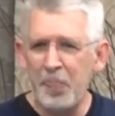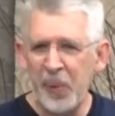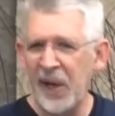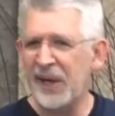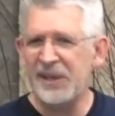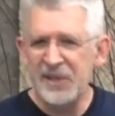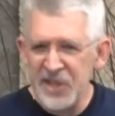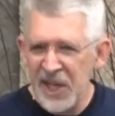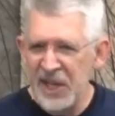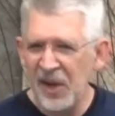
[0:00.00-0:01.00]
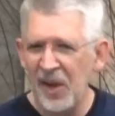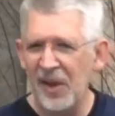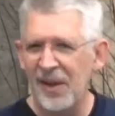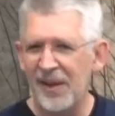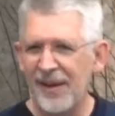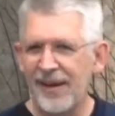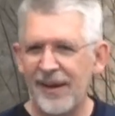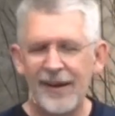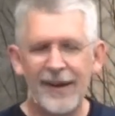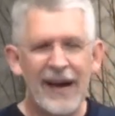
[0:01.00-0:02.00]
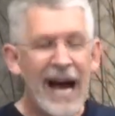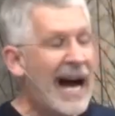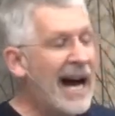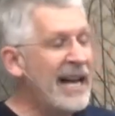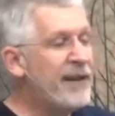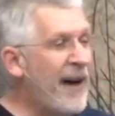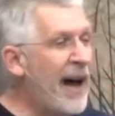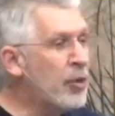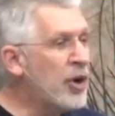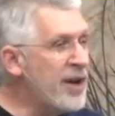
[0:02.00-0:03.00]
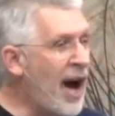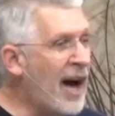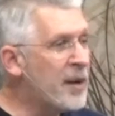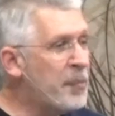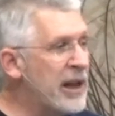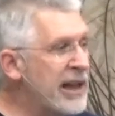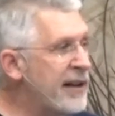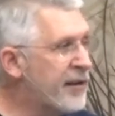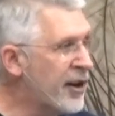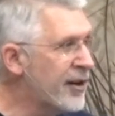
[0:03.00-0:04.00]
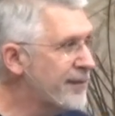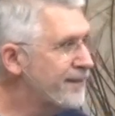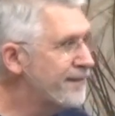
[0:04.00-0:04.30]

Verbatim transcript: big deal? If I were not a believer,